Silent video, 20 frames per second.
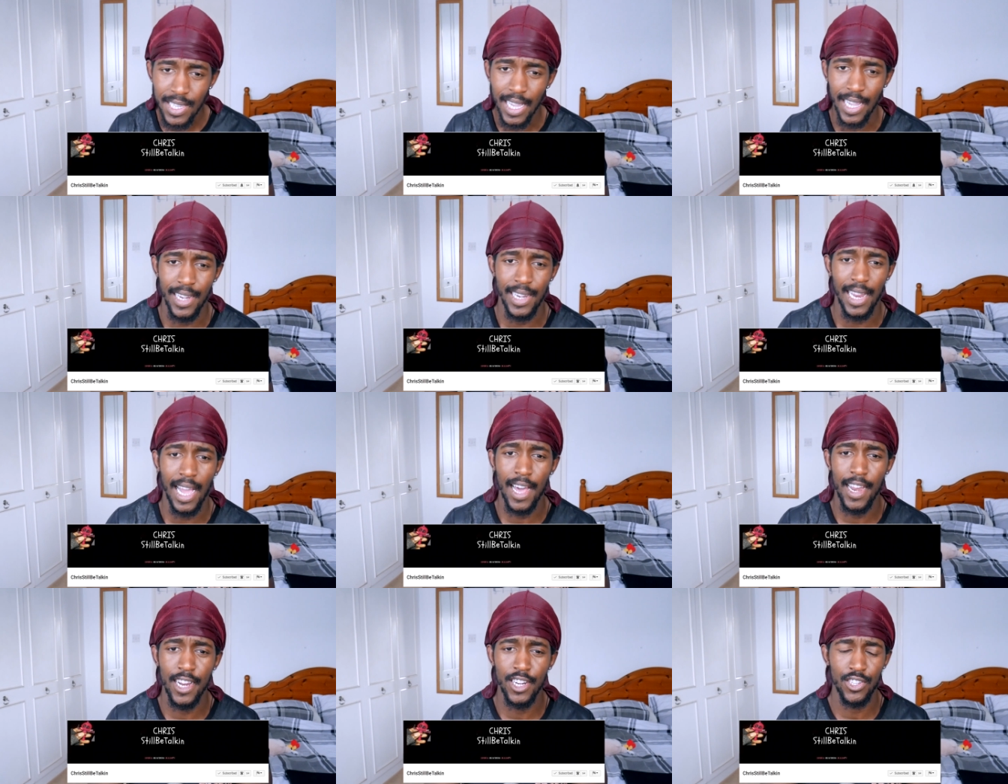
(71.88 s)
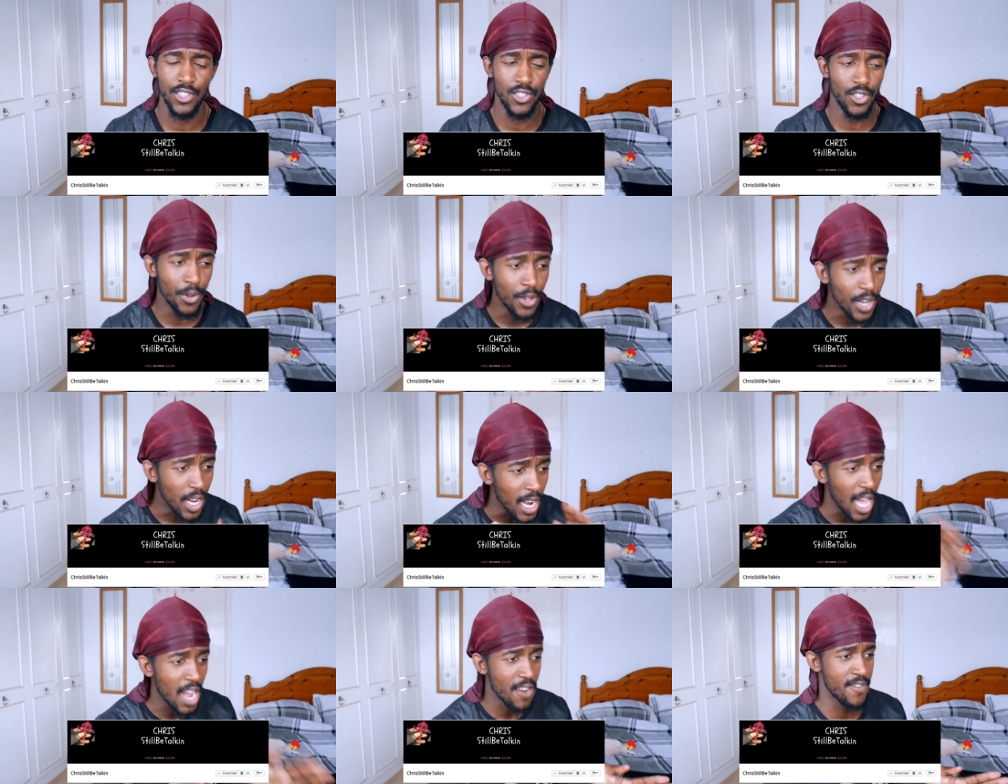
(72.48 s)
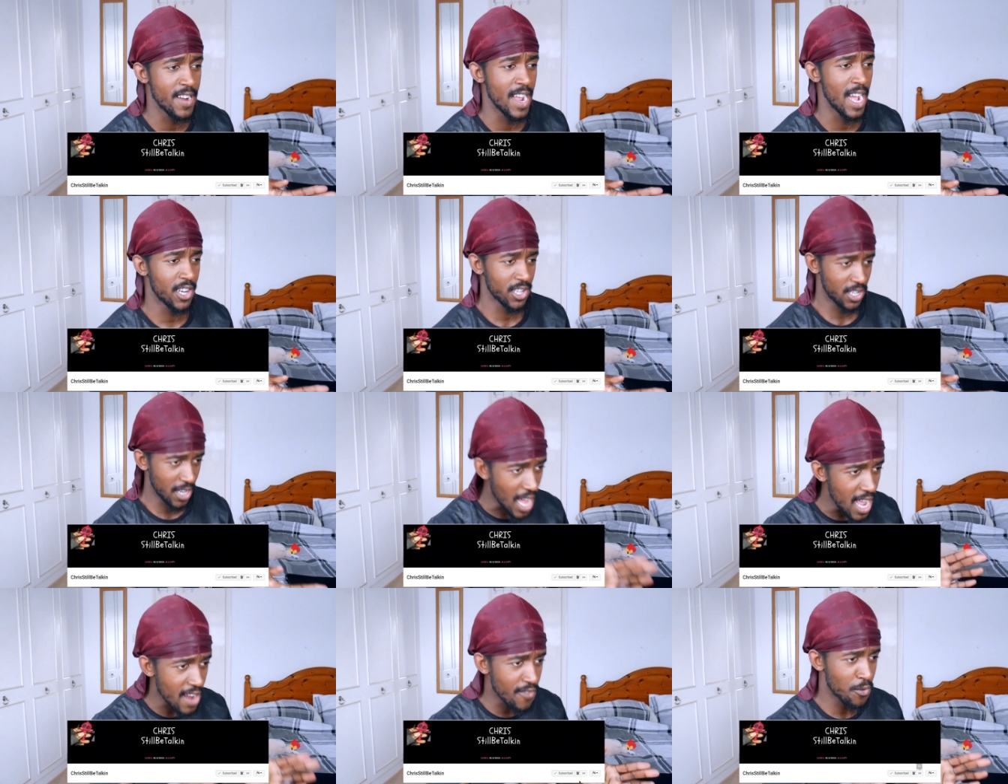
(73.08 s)
sitting down and just doing a live
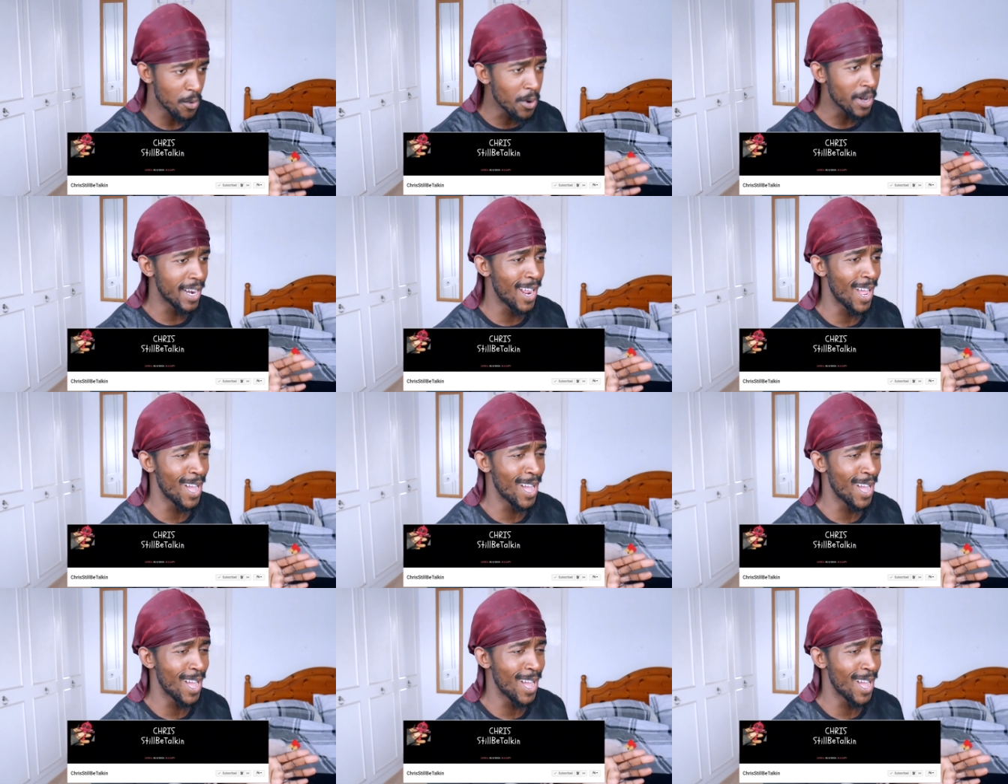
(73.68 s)
reaction like everyone